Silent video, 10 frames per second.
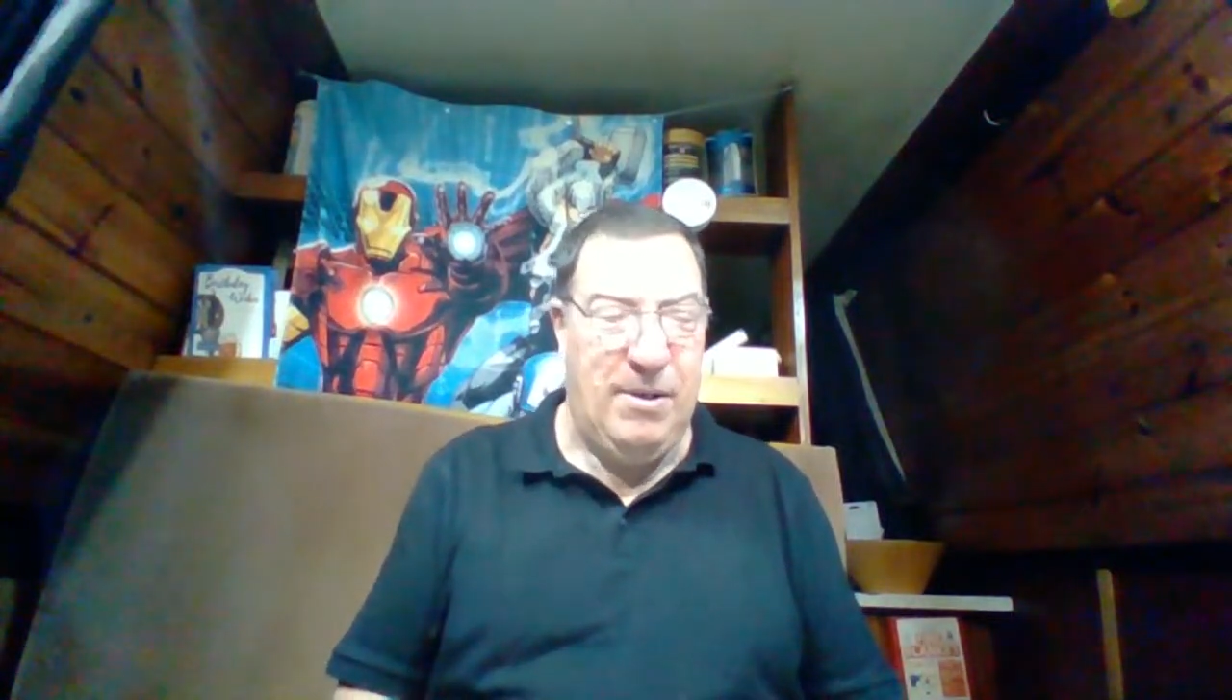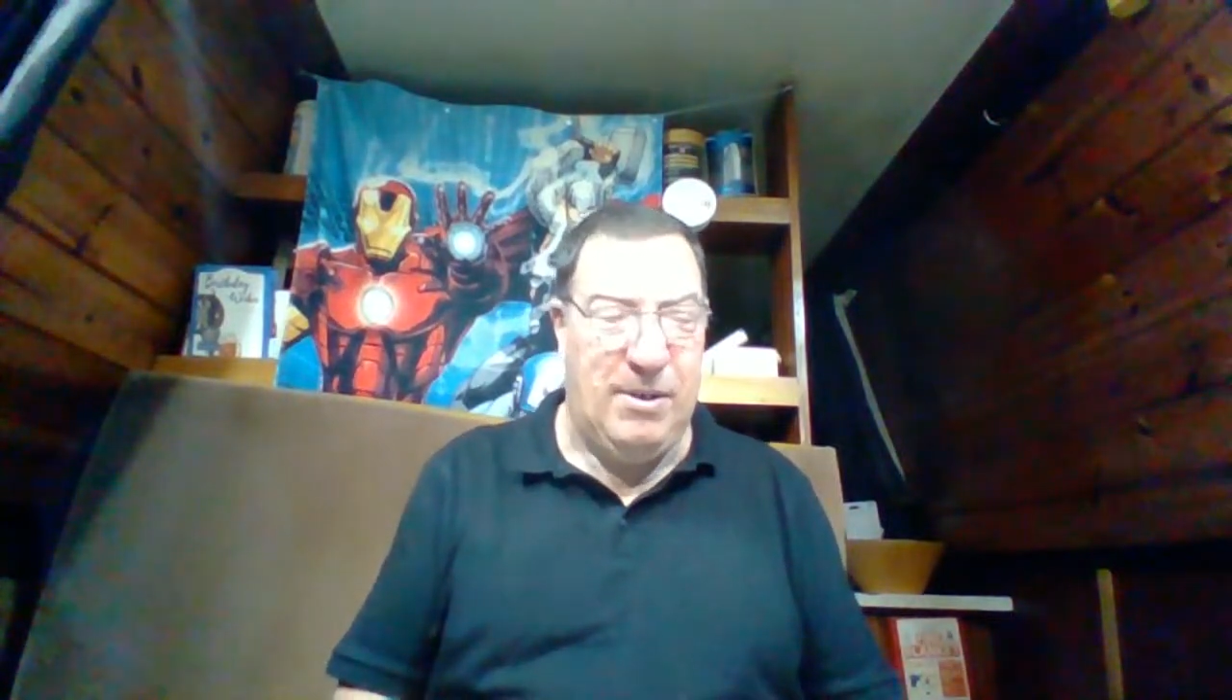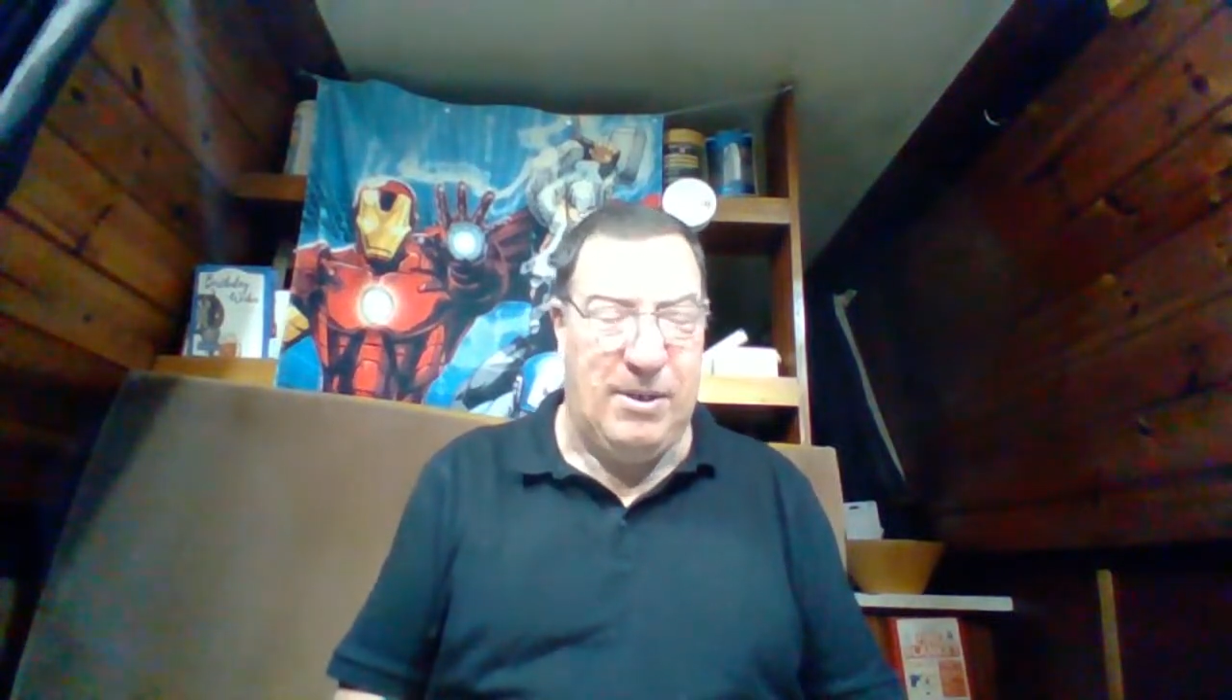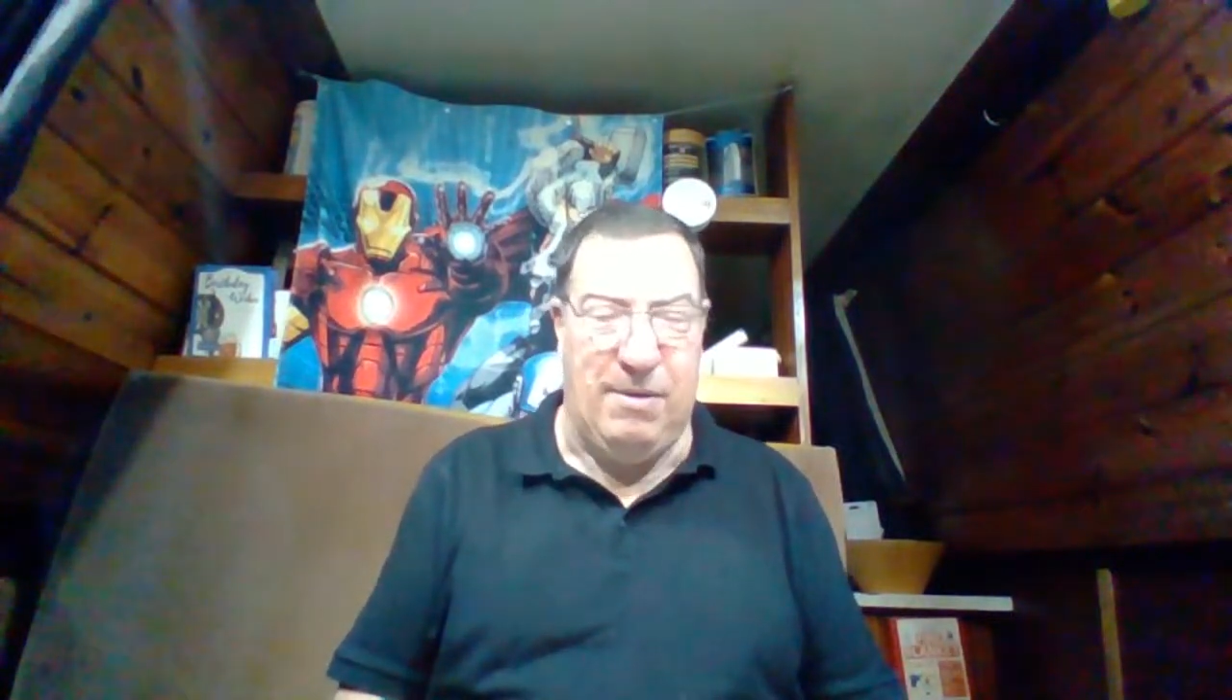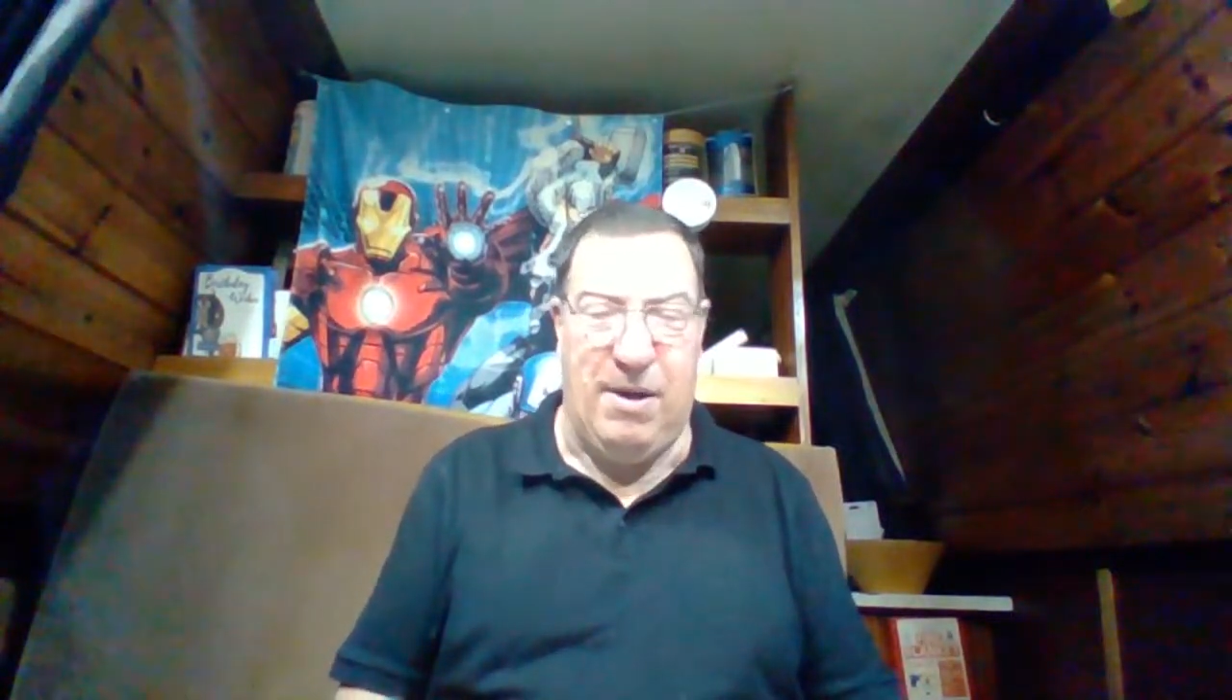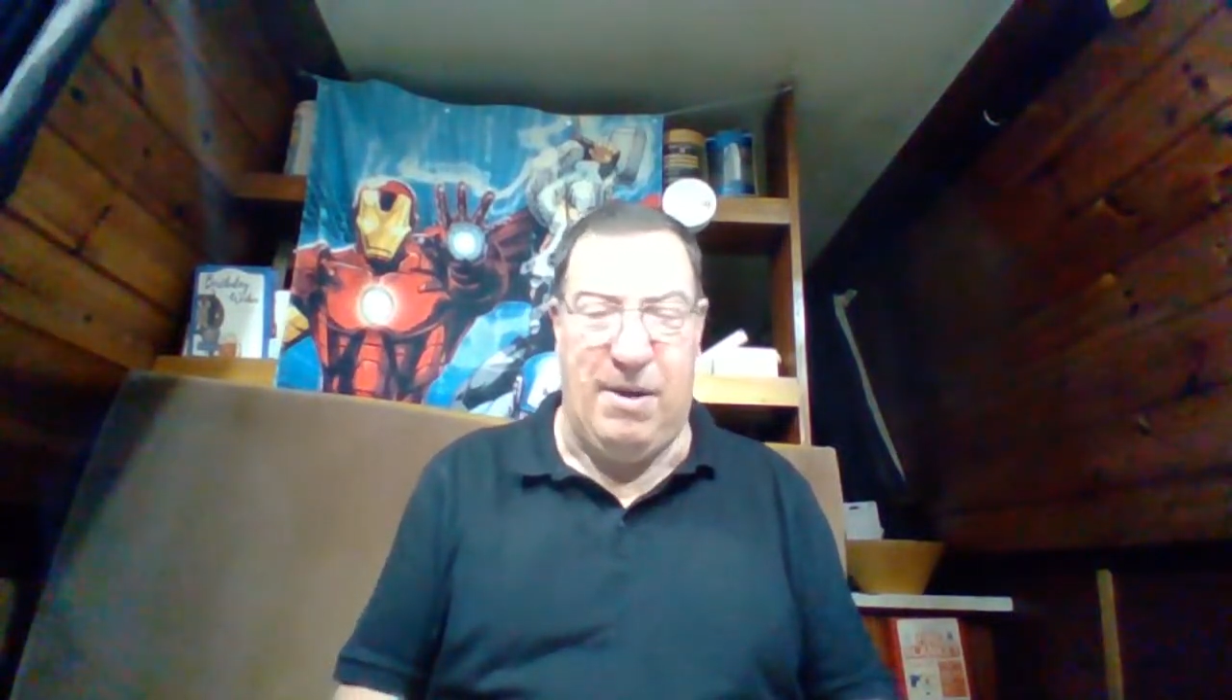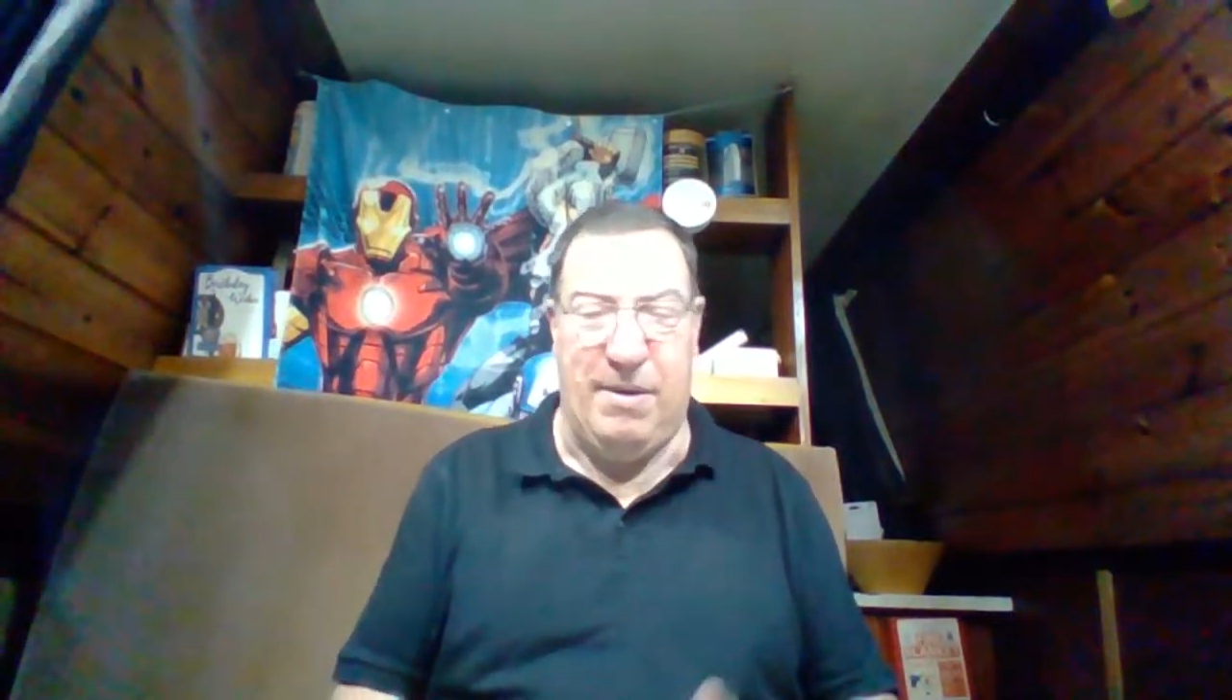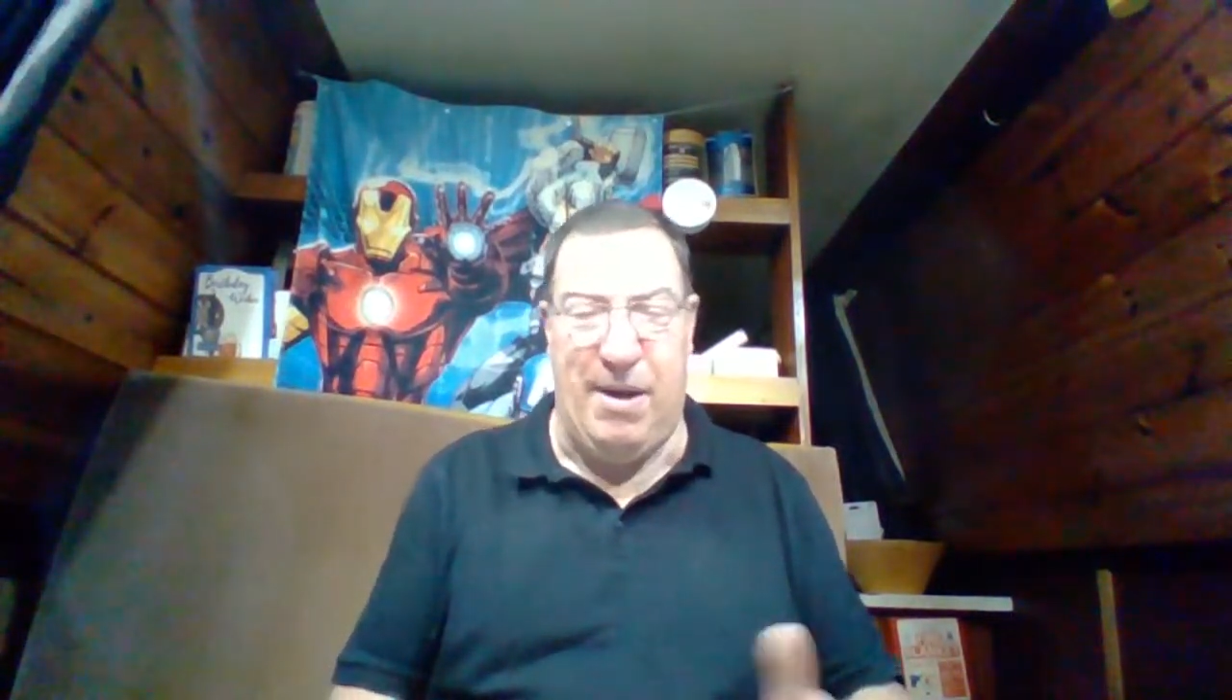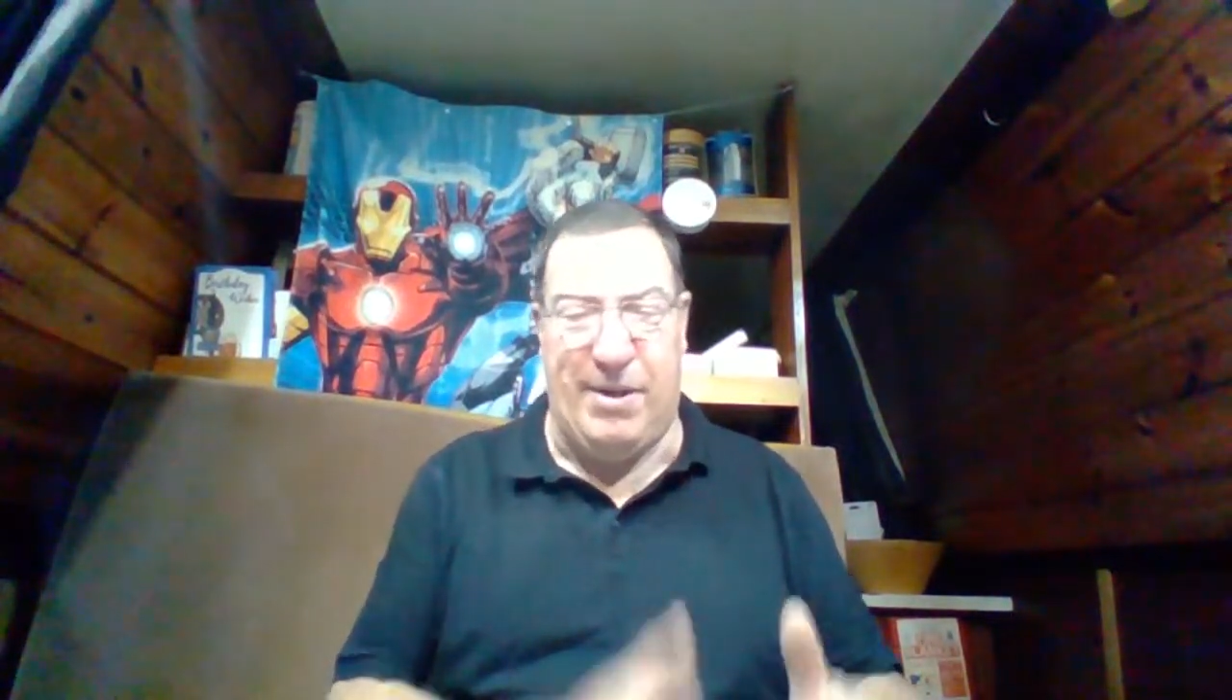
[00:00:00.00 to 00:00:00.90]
so I